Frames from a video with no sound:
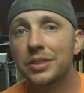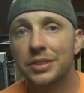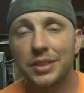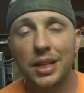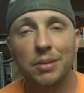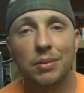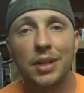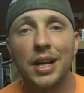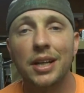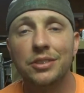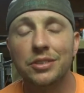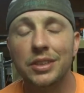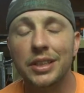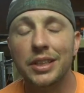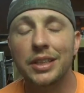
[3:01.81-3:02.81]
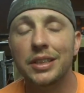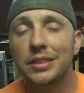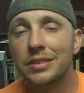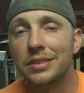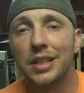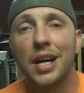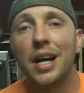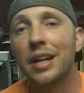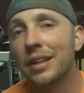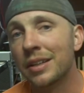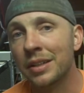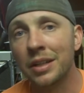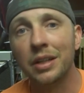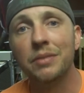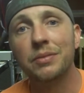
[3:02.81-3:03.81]
stabilizer is not
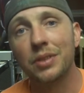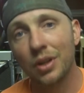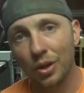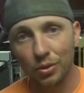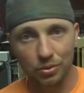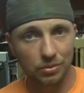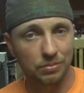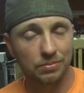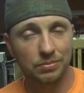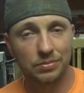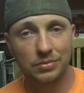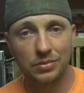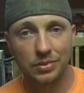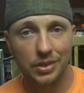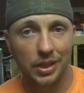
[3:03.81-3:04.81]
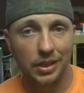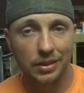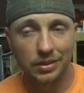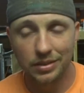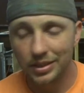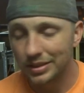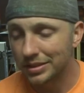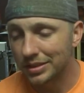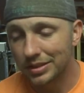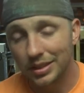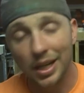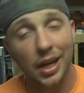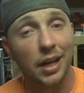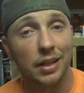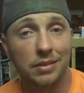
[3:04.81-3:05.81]
enough to hold them. Okay, it's just
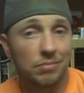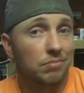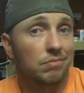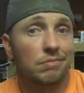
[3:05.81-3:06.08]
not.